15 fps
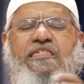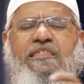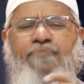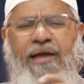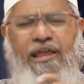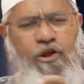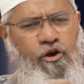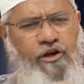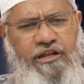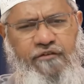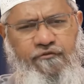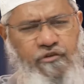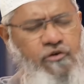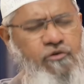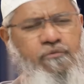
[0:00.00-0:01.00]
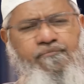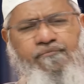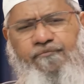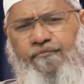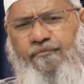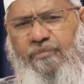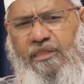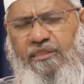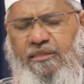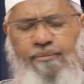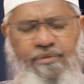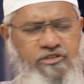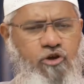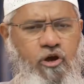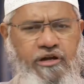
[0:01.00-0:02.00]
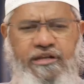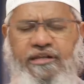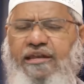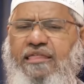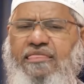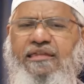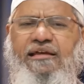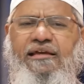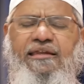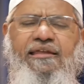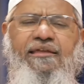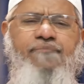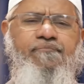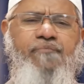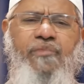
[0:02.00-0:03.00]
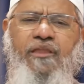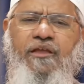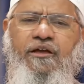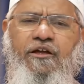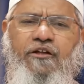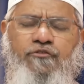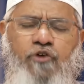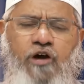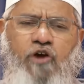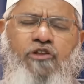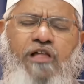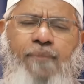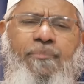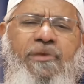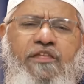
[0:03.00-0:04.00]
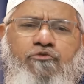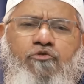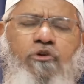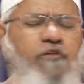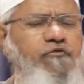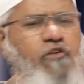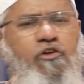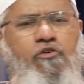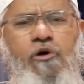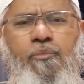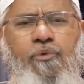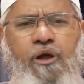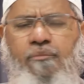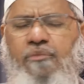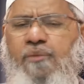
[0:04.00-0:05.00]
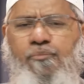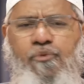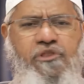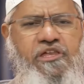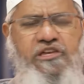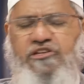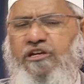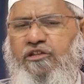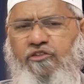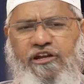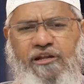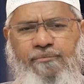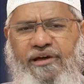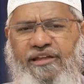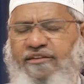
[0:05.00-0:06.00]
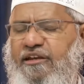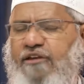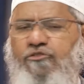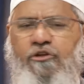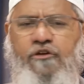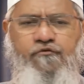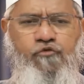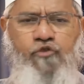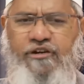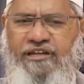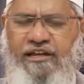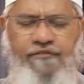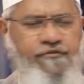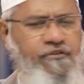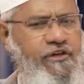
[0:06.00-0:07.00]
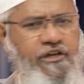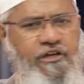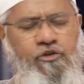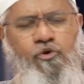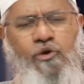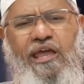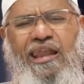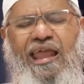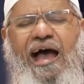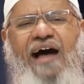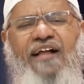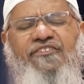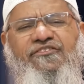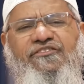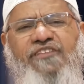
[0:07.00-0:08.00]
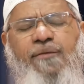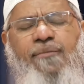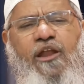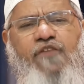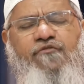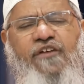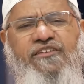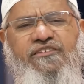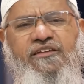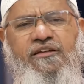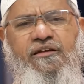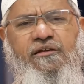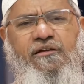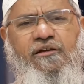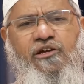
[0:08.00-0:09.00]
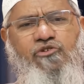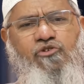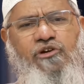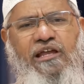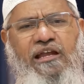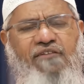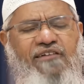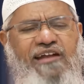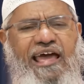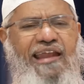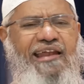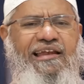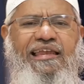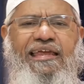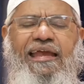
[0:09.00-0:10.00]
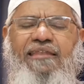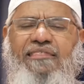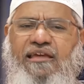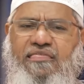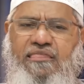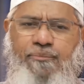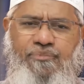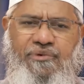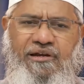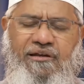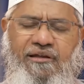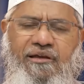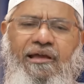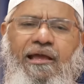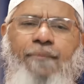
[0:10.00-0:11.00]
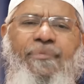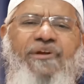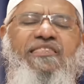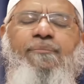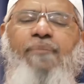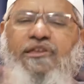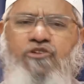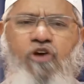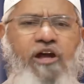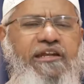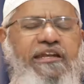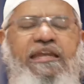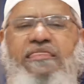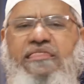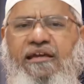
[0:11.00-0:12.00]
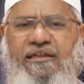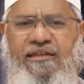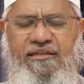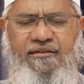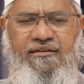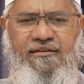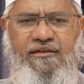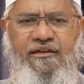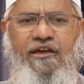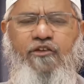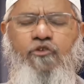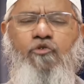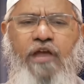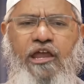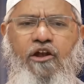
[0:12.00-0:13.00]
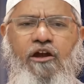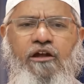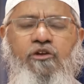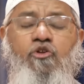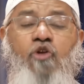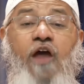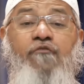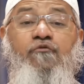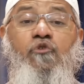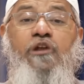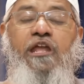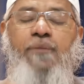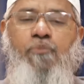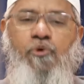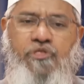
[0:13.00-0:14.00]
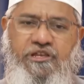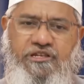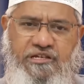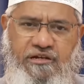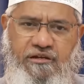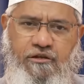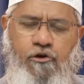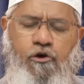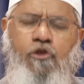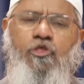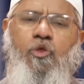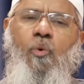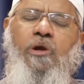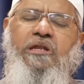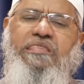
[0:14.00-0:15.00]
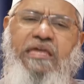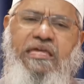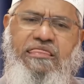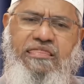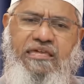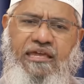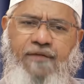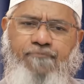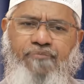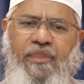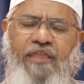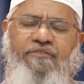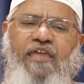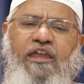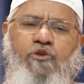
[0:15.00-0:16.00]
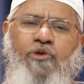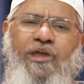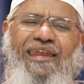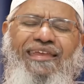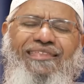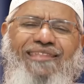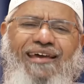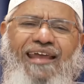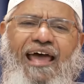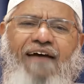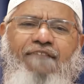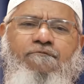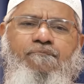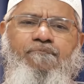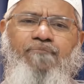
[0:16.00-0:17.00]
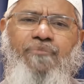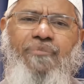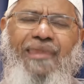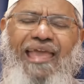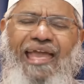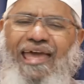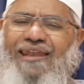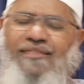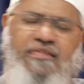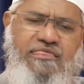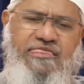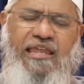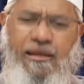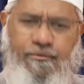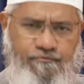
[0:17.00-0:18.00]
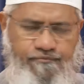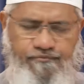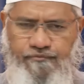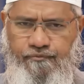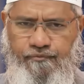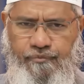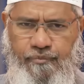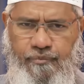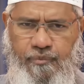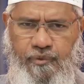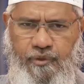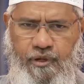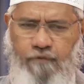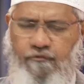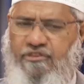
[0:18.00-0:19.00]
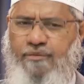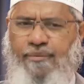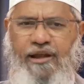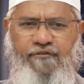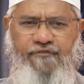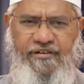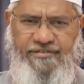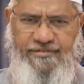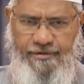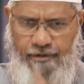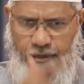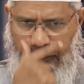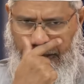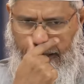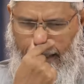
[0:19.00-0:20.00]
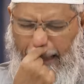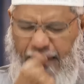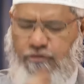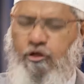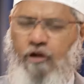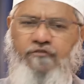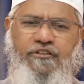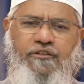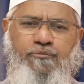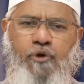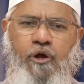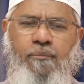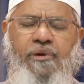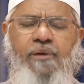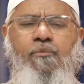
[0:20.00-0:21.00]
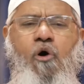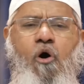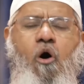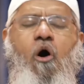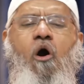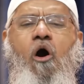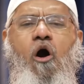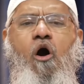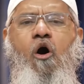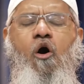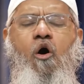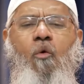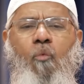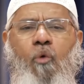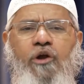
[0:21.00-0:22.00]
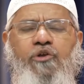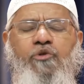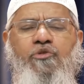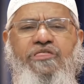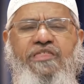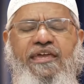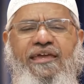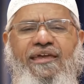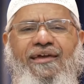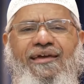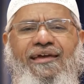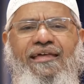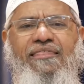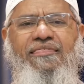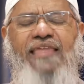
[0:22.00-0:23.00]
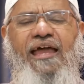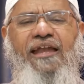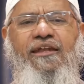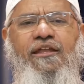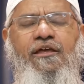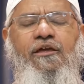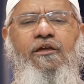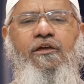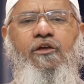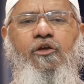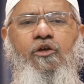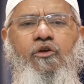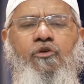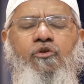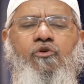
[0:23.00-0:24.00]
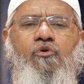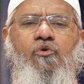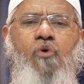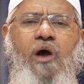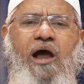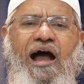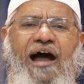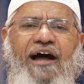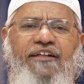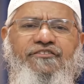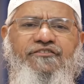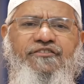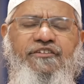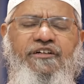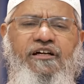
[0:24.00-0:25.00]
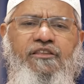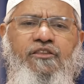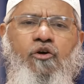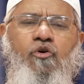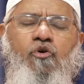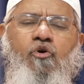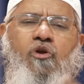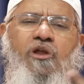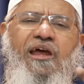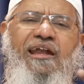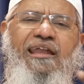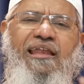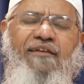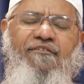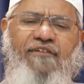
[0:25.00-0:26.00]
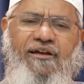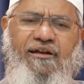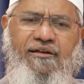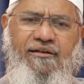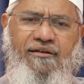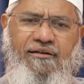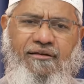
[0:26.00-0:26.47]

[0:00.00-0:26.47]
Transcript: is a minority view. The majority doesn't agree. So according to Hanbali school of thought, no problem. Possession is not a must. It's not a foodstuff. You can ask the manufacturer to deliver directly. It's accepted. But the majority disagree. You cannot. You have to take possession. So what they say, that you can either have another salam with the manufacturer and solve this problem, or what you say, that you ask the courier deliver,